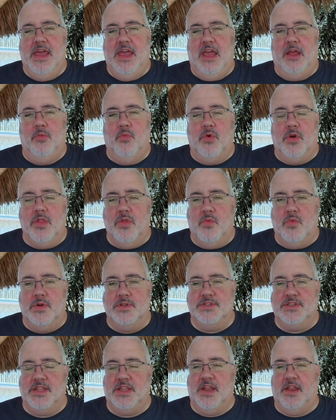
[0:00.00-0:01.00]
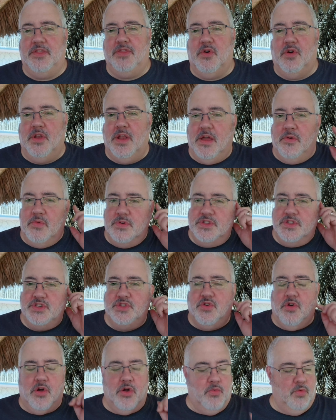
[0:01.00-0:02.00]
And one of the ones that I thought I would
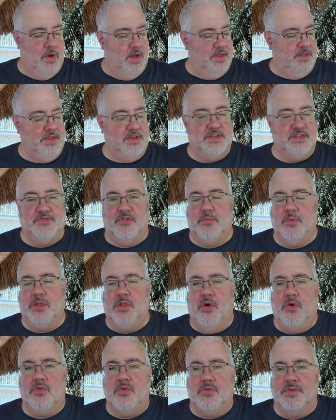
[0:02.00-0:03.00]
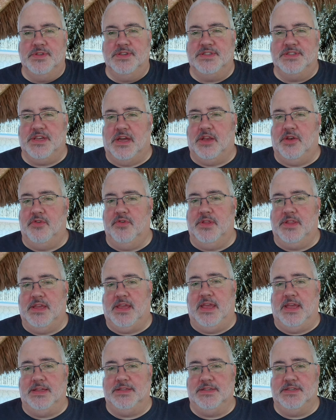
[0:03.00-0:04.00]
start with is from a local designer in the
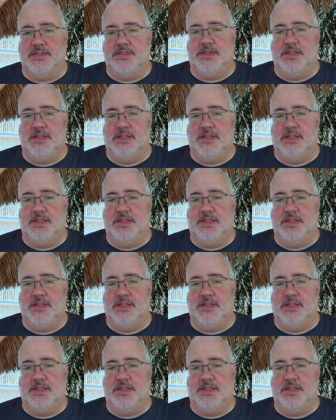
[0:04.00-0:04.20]
Kansas